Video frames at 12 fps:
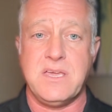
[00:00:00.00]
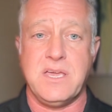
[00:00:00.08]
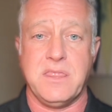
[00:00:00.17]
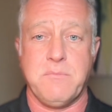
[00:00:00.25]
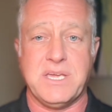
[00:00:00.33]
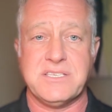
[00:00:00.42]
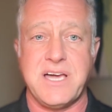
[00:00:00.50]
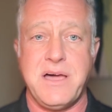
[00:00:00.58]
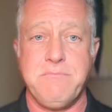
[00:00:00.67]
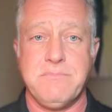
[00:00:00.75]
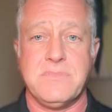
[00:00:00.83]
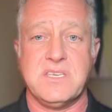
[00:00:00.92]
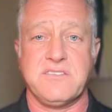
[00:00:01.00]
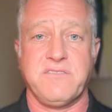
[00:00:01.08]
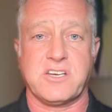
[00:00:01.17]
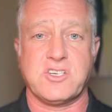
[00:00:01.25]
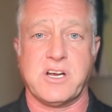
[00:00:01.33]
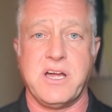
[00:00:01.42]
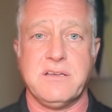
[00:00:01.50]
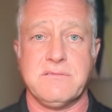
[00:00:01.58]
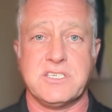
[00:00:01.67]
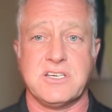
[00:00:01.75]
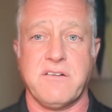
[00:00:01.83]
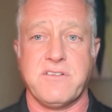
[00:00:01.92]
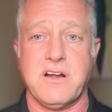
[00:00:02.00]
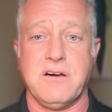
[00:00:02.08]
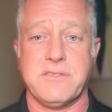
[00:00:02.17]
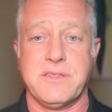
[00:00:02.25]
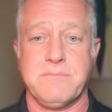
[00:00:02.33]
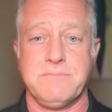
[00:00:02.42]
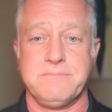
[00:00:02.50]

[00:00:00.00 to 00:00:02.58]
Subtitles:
In the meantime, it's Fix Your Gut, Solve Your Health.